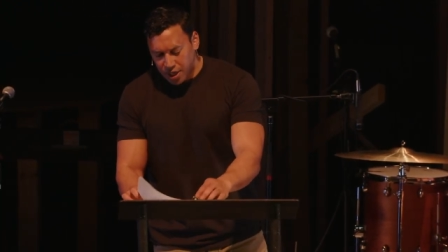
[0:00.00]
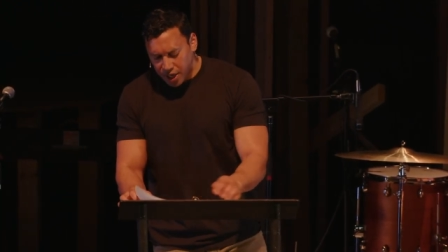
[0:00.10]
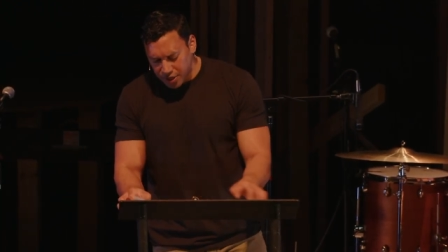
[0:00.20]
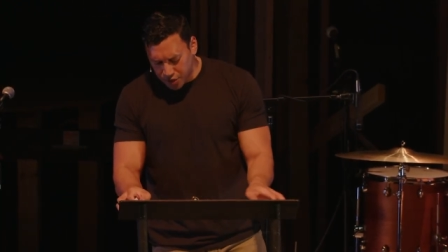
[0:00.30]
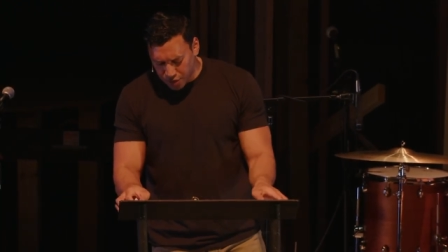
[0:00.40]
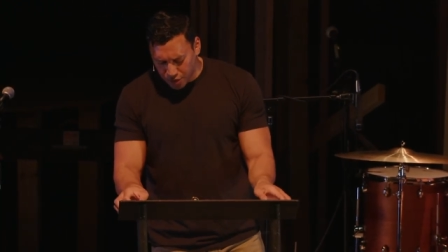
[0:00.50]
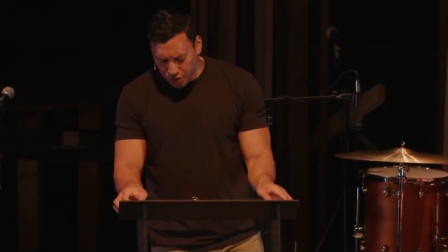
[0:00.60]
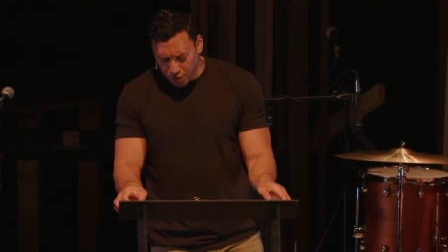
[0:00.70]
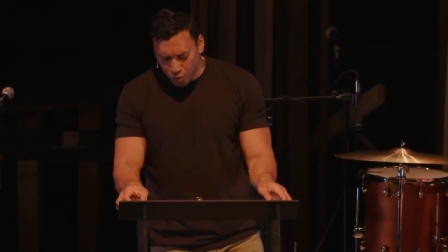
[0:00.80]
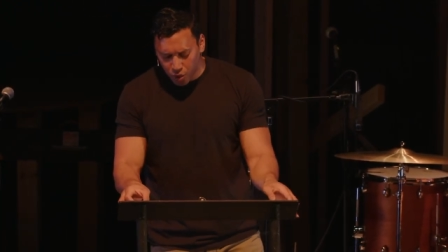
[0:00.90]
God,
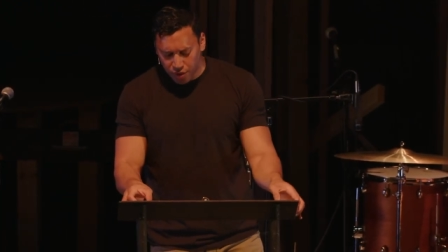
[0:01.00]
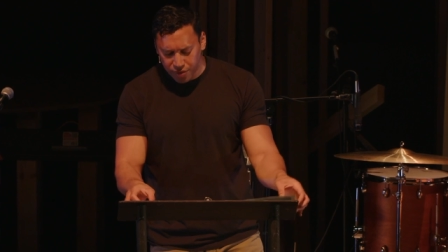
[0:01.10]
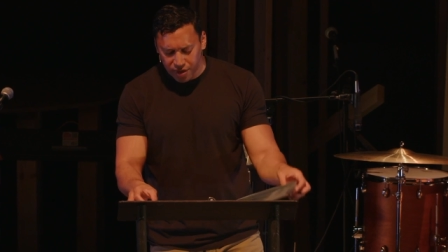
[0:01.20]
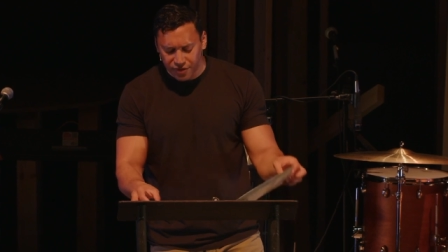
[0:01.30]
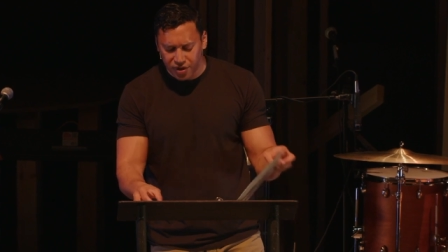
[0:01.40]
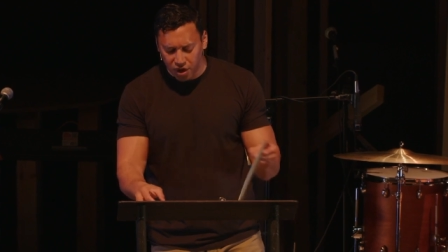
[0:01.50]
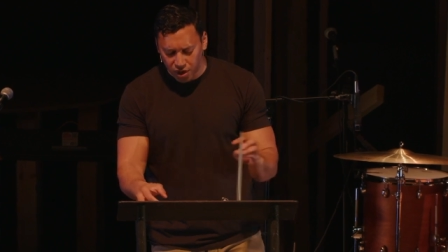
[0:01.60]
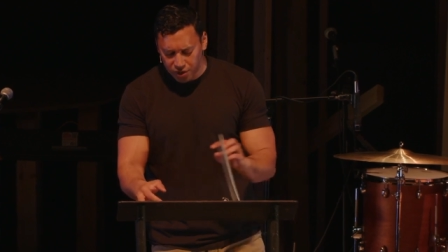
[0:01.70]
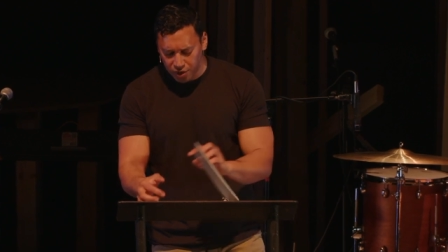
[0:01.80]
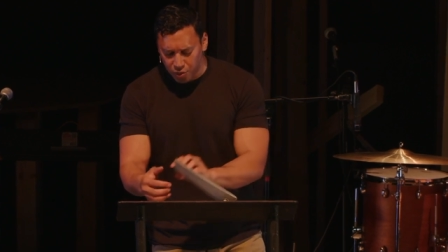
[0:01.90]
you're worthy of it
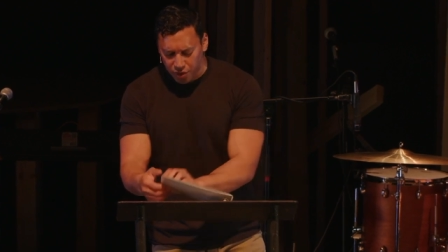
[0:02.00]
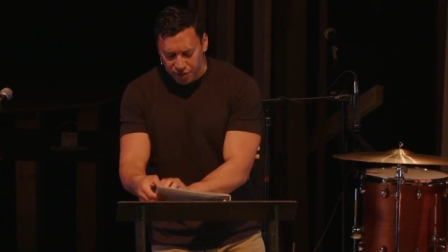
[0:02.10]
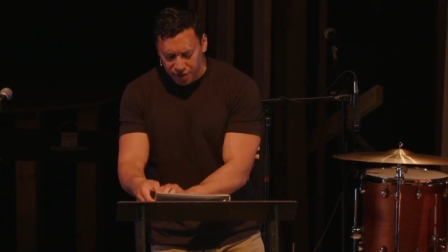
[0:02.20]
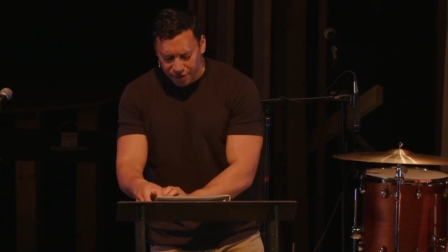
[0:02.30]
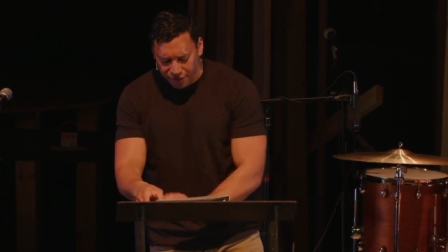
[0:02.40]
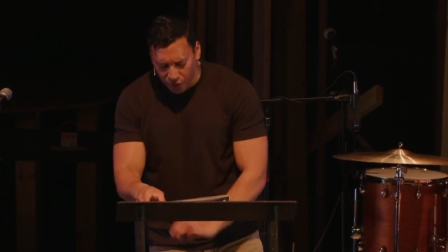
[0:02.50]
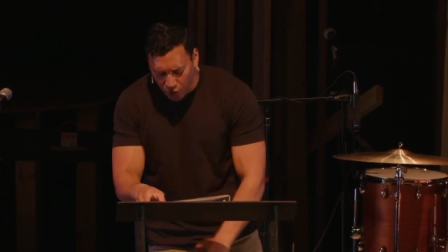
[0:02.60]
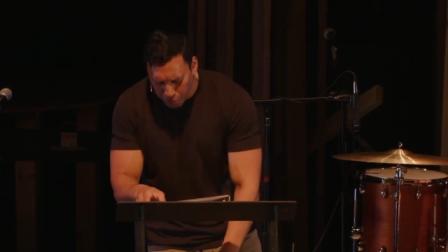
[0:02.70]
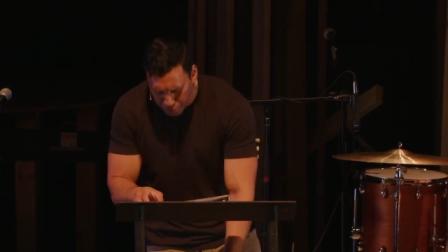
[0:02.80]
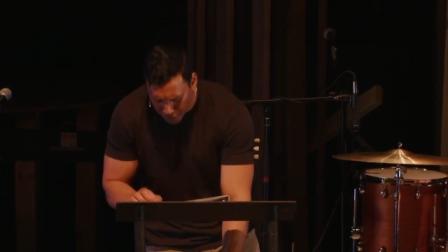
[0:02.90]
all. You're worthy of
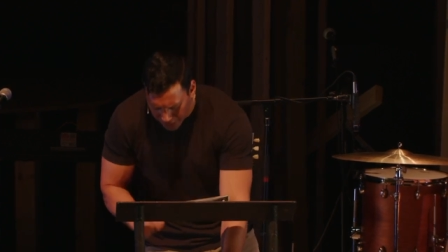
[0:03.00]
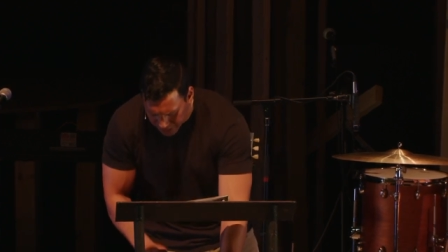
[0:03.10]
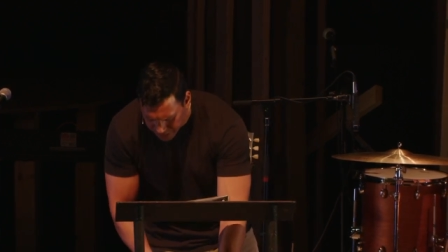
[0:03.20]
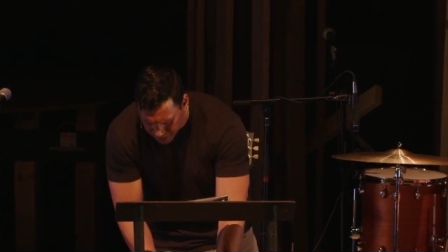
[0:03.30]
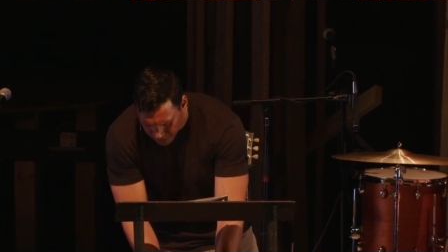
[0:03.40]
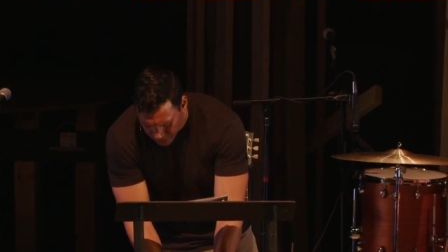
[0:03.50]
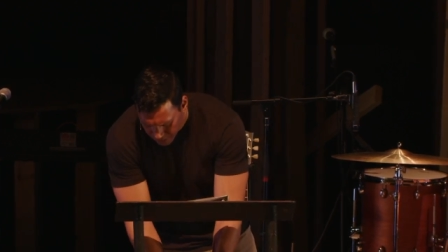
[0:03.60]
all praise.